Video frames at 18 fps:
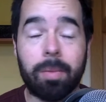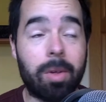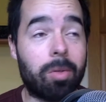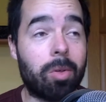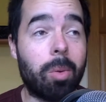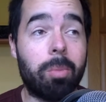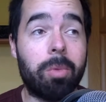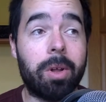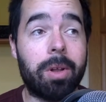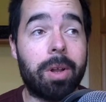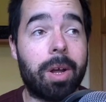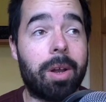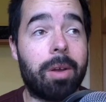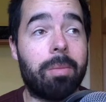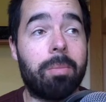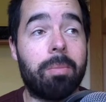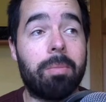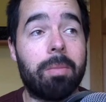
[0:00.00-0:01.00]
something
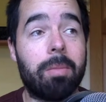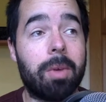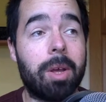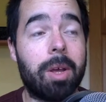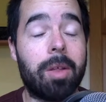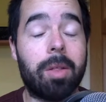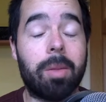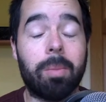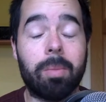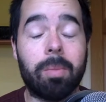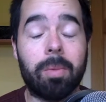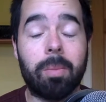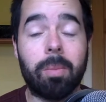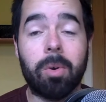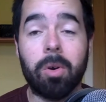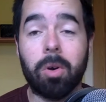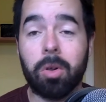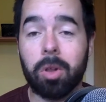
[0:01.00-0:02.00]
that isn't
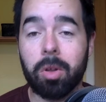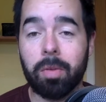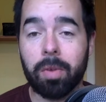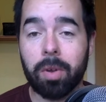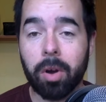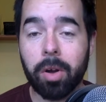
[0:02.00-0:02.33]
productive on